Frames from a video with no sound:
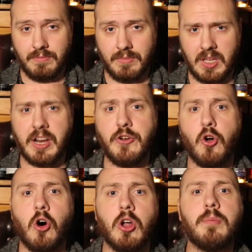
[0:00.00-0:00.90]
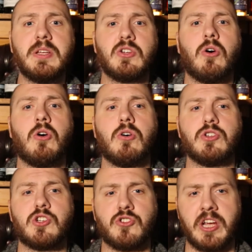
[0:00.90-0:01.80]
An enormous hall
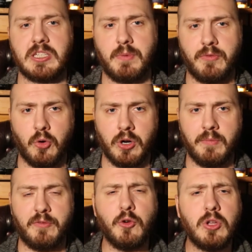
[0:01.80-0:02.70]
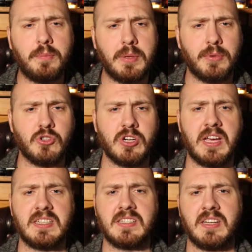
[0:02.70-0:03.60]
stretched before him, full of people
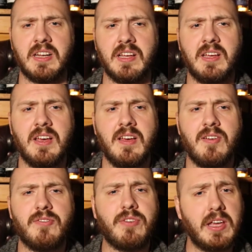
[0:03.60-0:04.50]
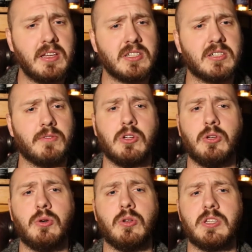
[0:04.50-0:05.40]
dressed in the finest of
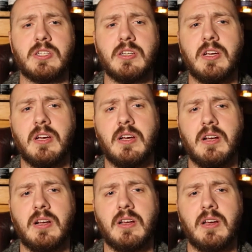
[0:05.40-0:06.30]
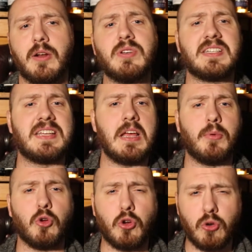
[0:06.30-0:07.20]
clothes, around a
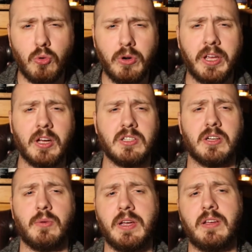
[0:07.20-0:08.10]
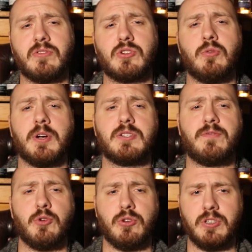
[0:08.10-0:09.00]
table groaning under the weight of so much
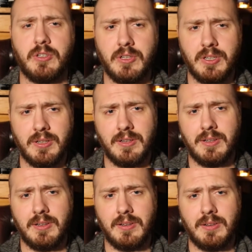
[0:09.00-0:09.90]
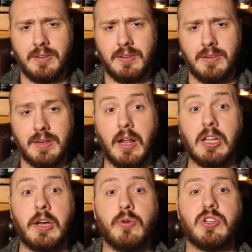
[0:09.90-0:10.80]
food. A
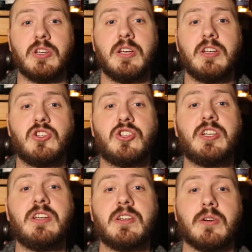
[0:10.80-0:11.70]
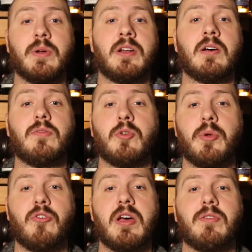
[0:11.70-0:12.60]
loud cheer went up from the
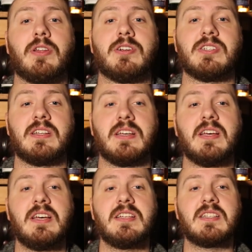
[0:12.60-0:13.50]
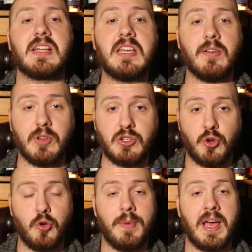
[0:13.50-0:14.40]
revellers at the sight of the
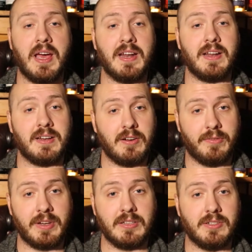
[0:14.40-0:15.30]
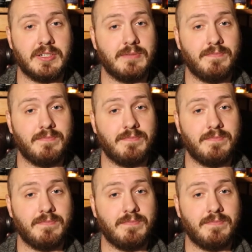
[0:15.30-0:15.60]
two men and their fiddles.